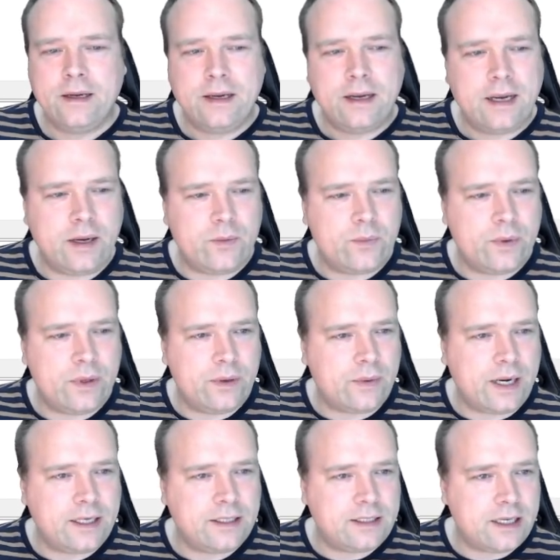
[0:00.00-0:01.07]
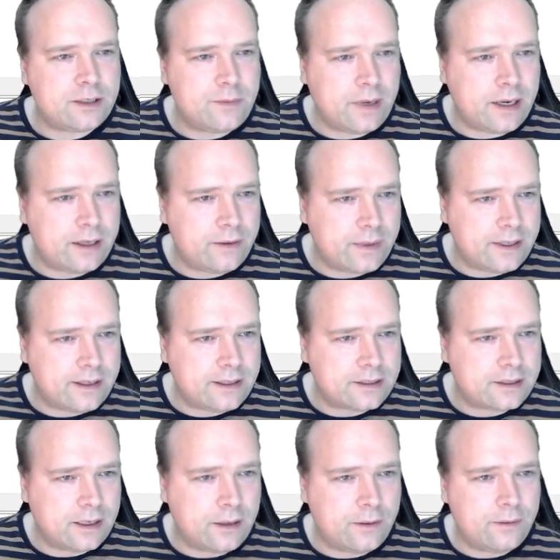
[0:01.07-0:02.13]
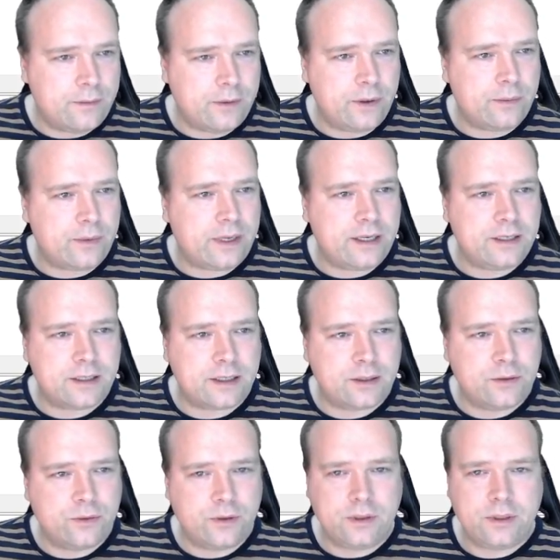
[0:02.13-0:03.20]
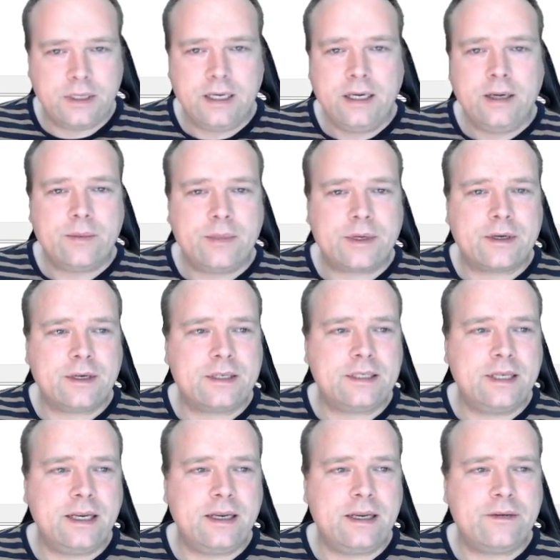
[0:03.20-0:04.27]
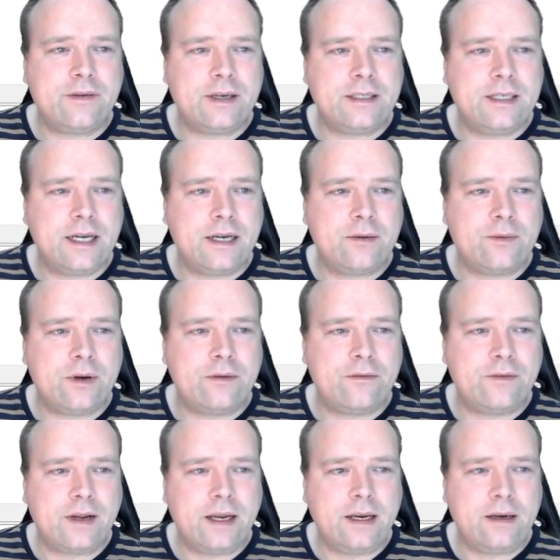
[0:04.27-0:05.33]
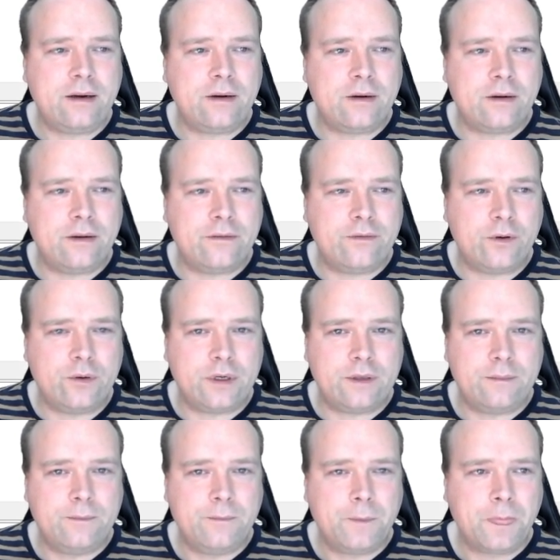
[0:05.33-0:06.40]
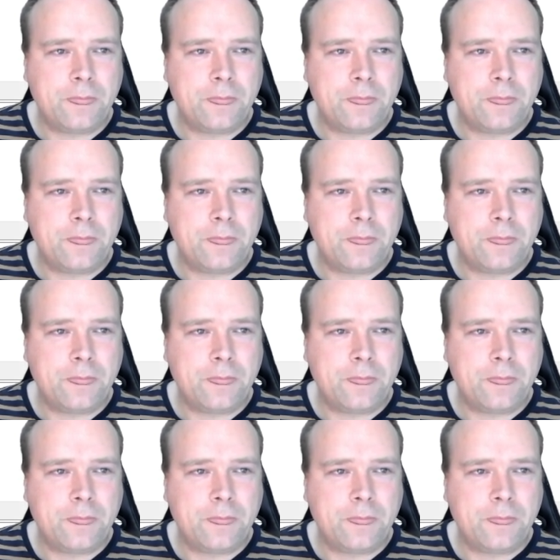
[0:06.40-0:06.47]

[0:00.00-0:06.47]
And why is that smart, you might ask now? Why is that cool? Because then if I take one file or a folder,